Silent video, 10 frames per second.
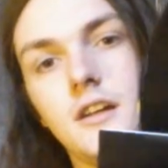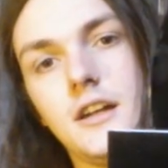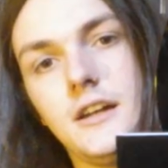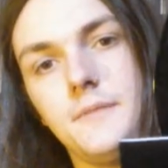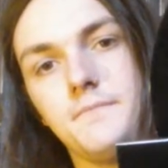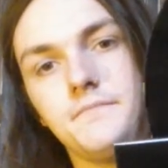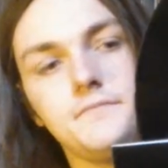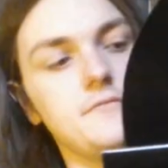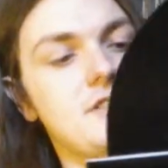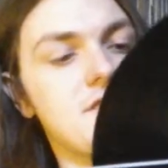Um,
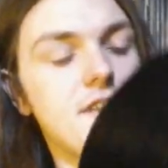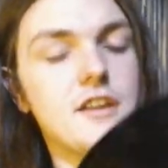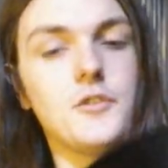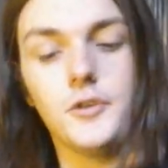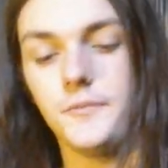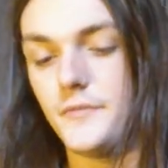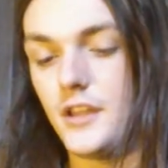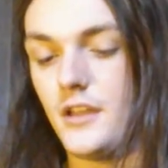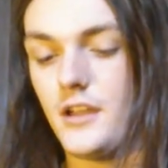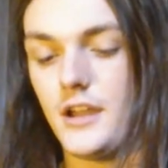that's very cool.
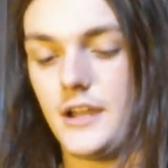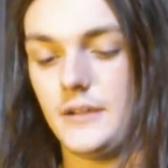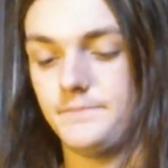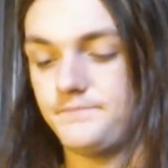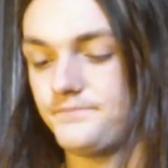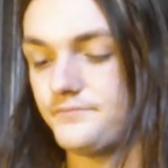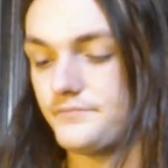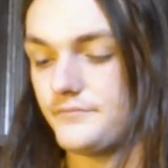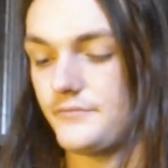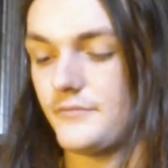Um,
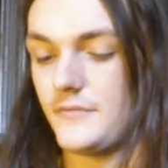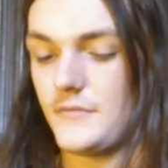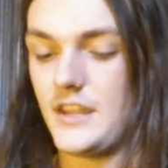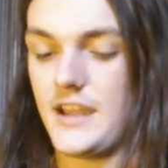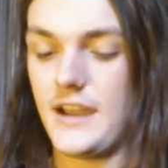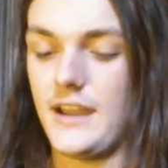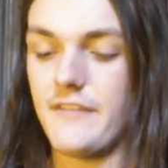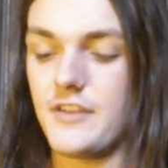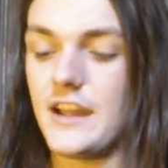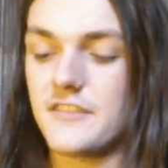yeah,
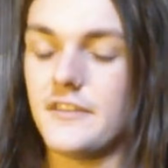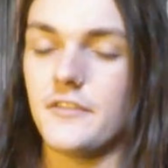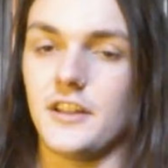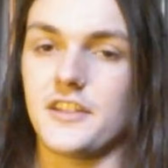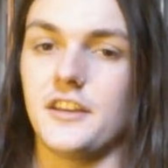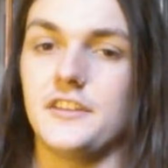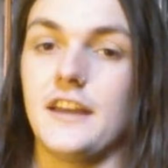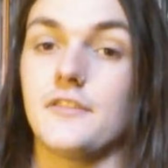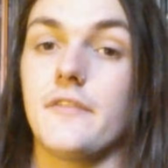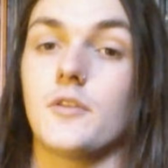if you guys have never listened to
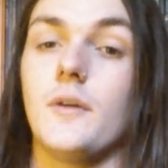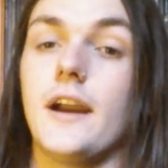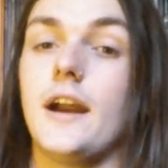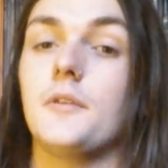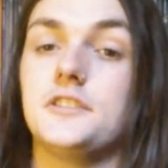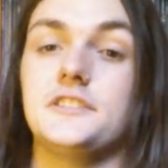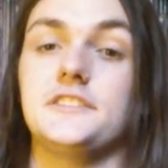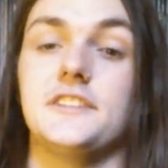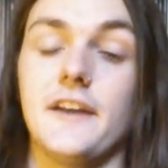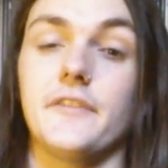Dead Raven Choir, I would
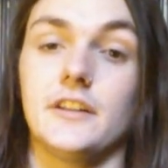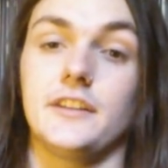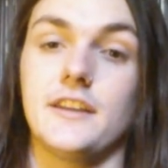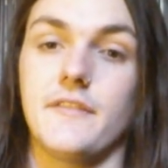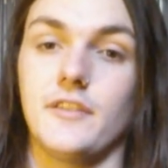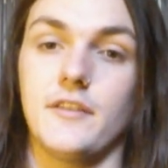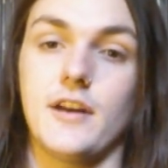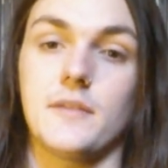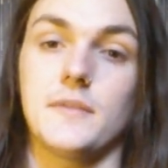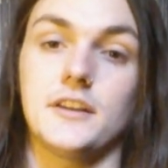definitely, definitely
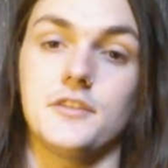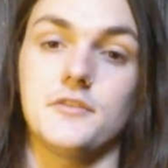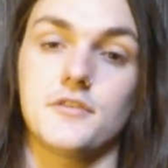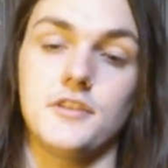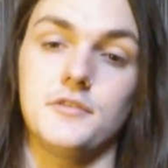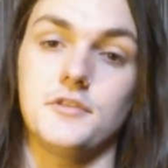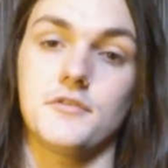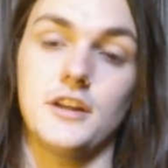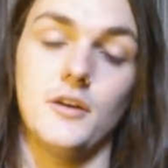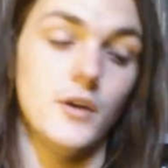recommend to do you do
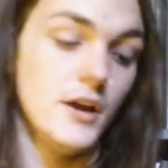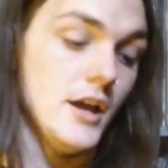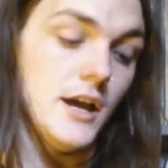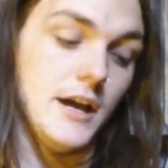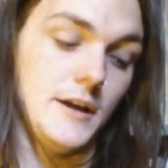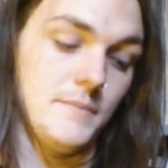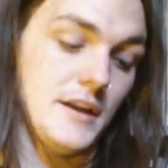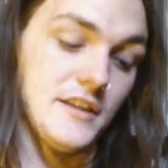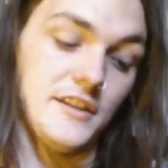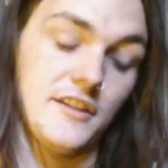so um,
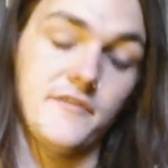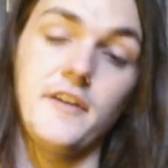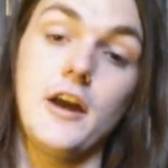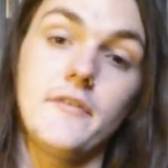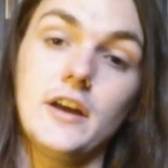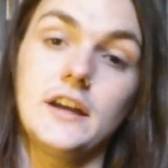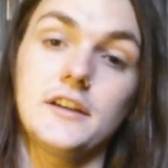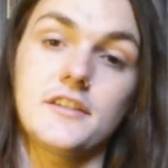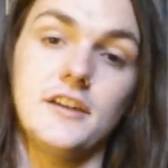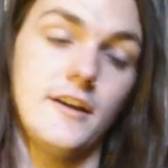because it is very, very
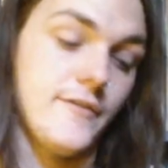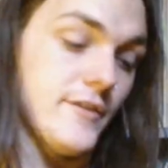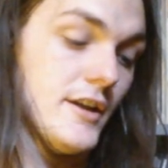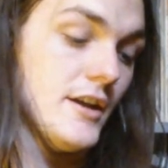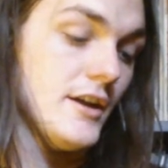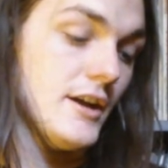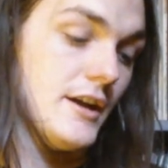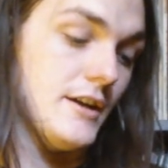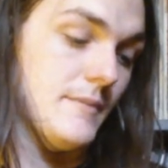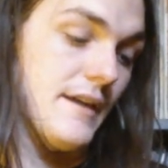good stuff.
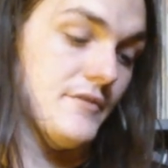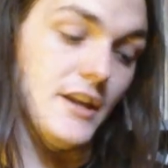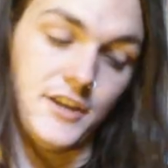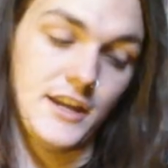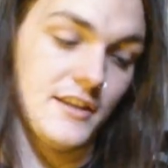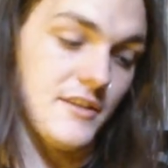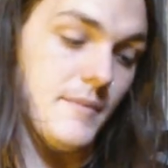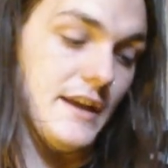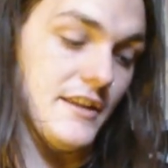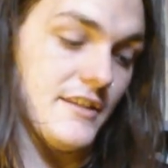Um, I have nothing against the
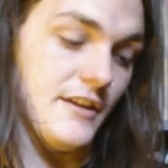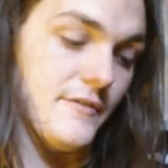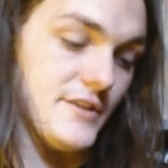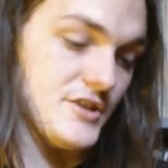band itself.